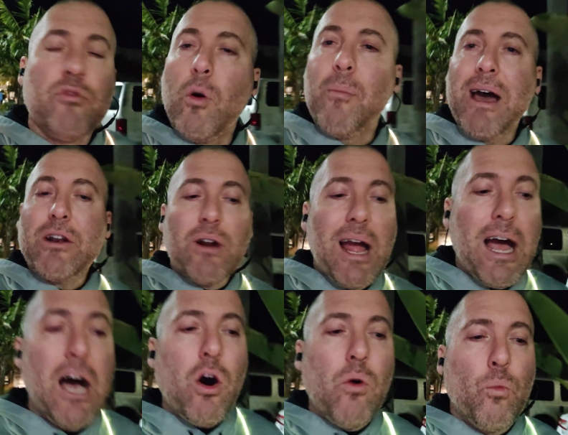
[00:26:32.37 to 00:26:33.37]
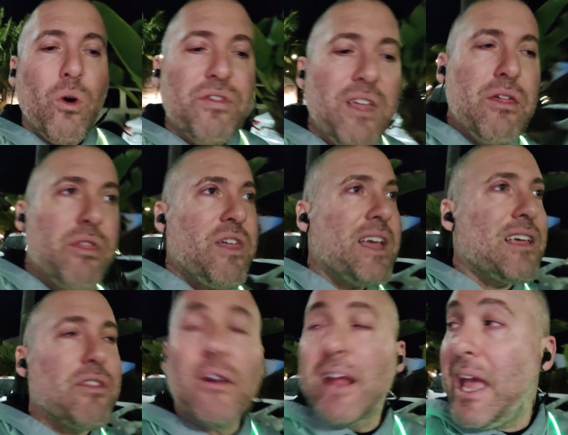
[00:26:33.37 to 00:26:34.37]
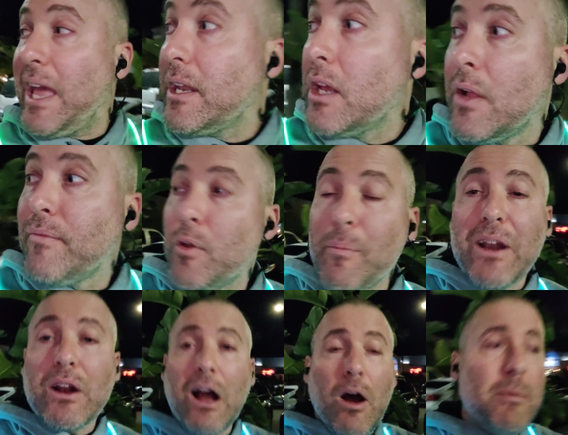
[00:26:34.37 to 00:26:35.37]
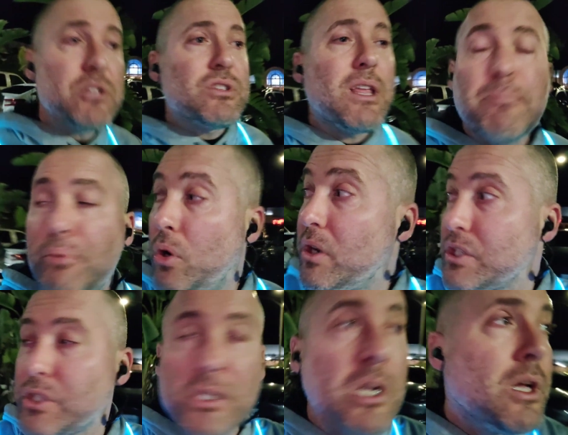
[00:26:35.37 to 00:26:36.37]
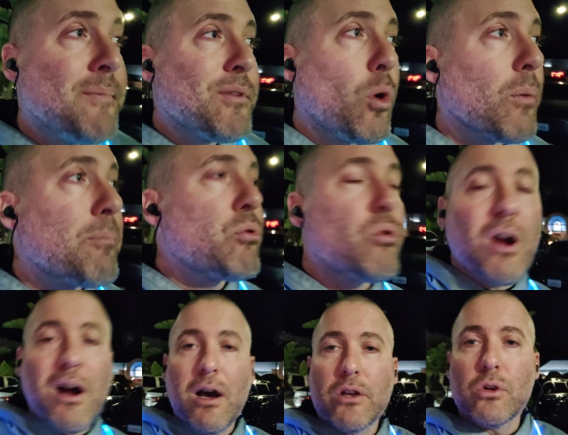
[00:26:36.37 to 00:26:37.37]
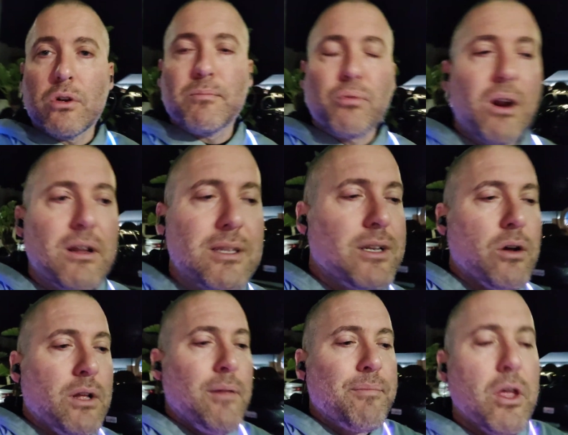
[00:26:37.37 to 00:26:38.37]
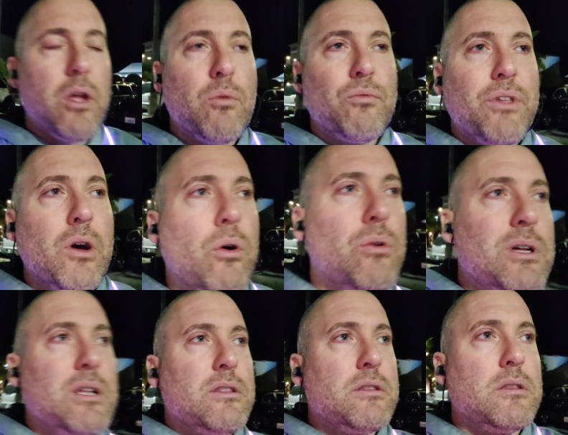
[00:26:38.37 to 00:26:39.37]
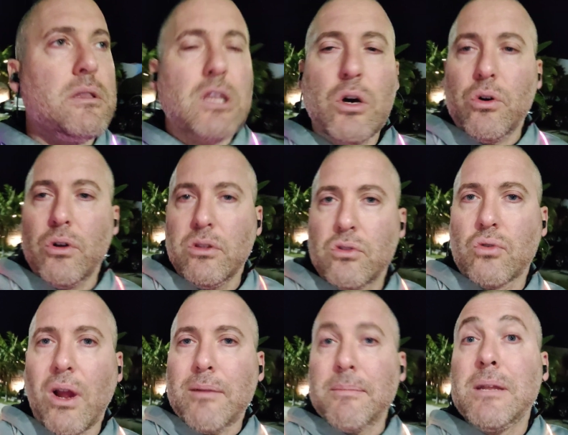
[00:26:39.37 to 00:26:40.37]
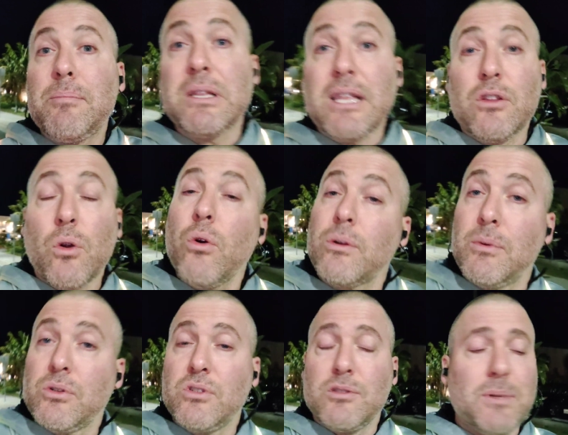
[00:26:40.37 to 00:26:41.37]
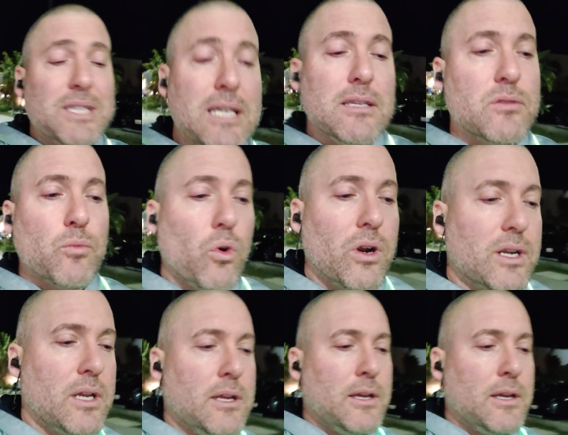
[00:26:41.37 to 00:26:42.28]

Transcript: No matter how, what they think in their head, no matter how much they push or prod or, prod, you know, they, they'll, they'll try to manipulate their own emotions, but that doesn't work.